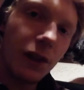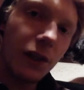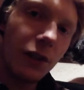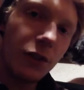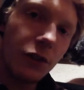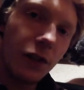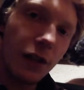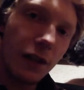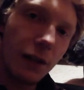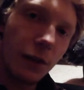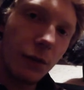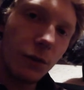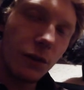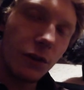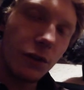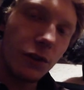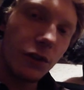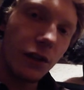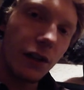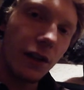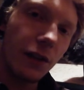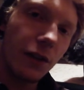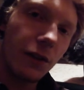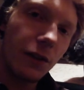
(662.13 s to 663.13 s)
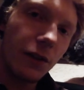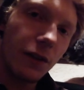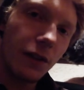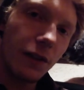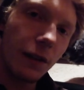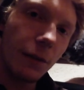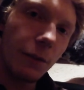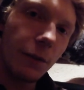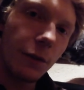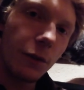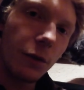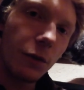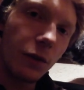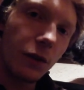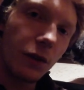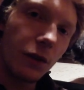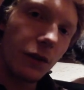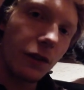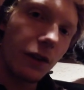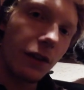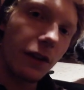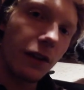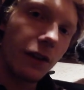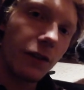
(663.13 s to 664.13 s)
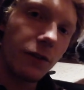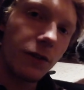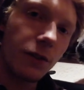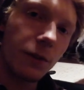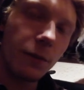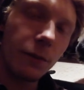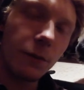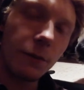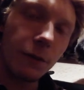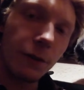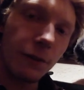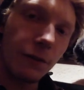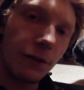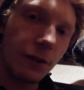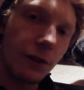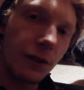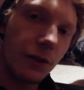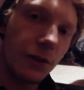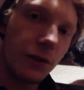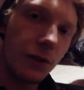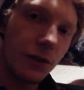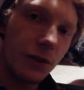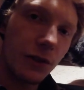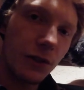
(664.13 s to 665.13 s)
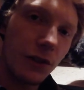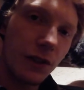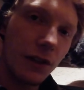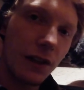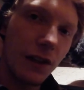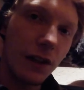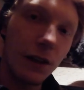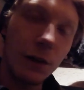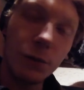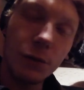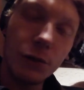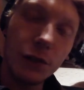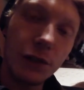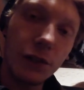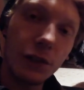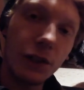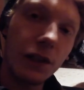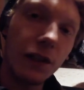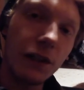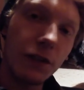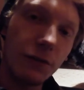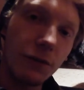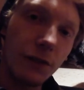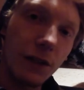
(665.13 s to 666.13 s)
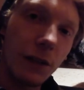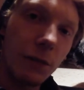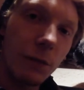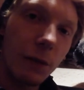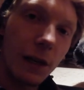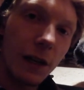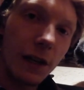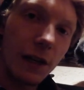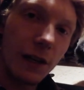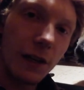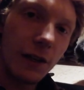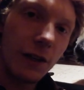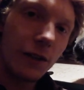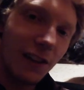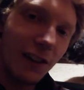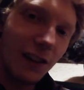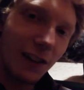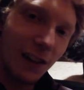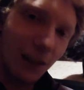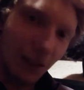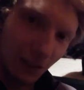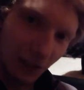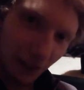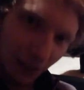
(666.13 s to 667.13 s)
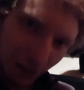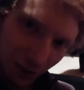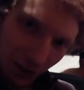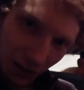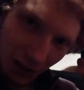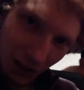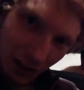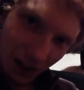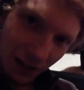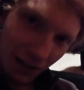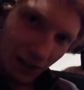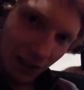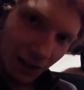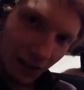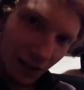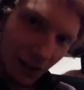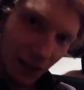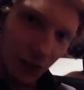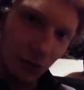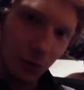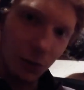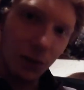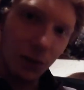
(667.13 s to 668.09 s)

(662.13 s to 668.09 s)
to check out the channel and let me know what you think of some of my videos. I'd appreciate the feedback. I'll catch you guys in the next